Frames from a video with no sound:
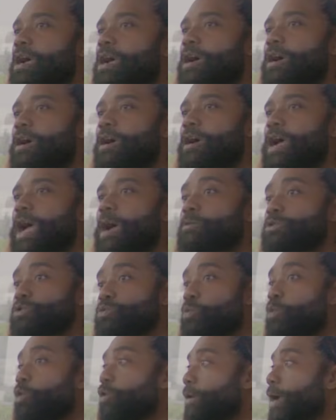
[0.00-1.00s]
I was
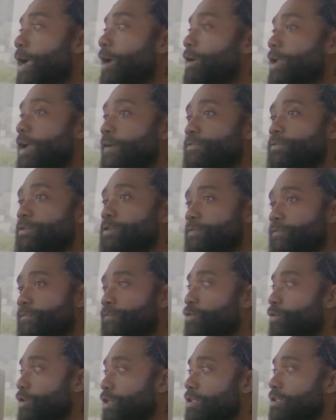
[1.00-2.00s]
wore out after
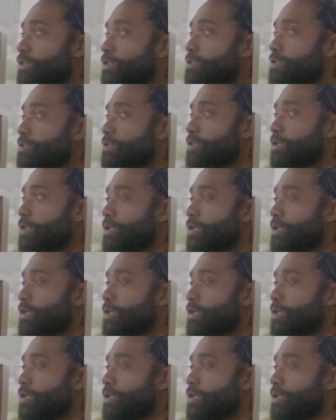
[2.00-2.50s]
4 years.